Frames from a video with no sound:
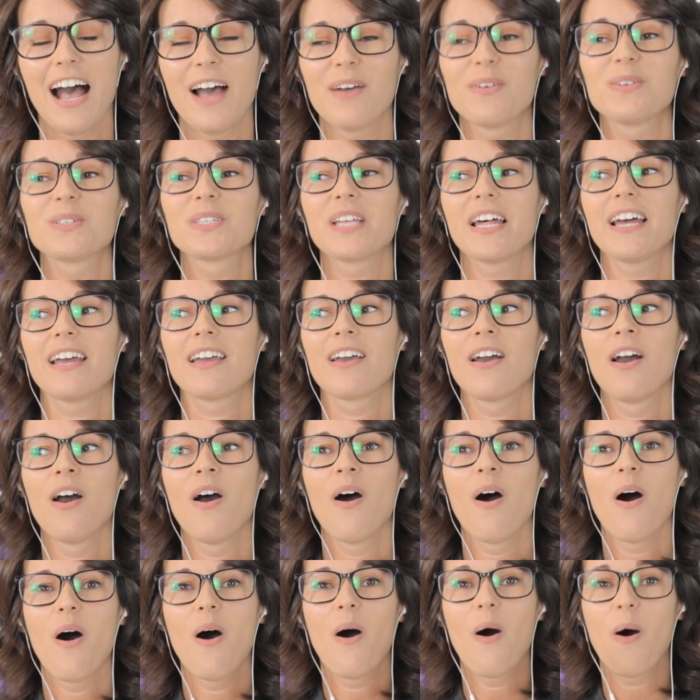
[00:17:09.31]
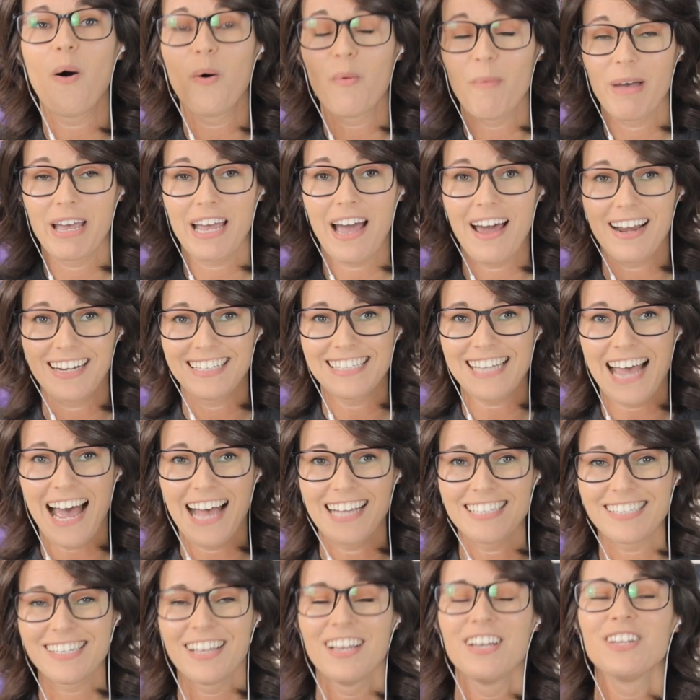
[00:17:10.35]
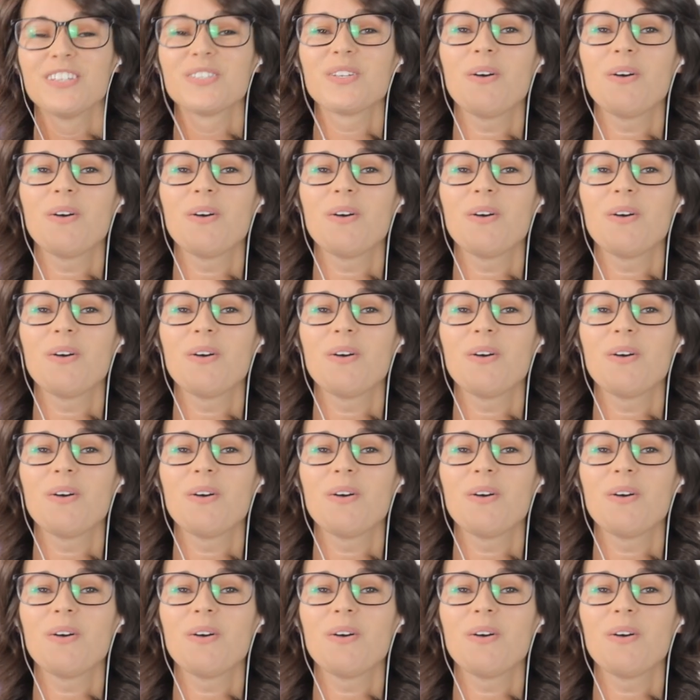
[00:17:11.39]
I was like, oh my God, it's Az.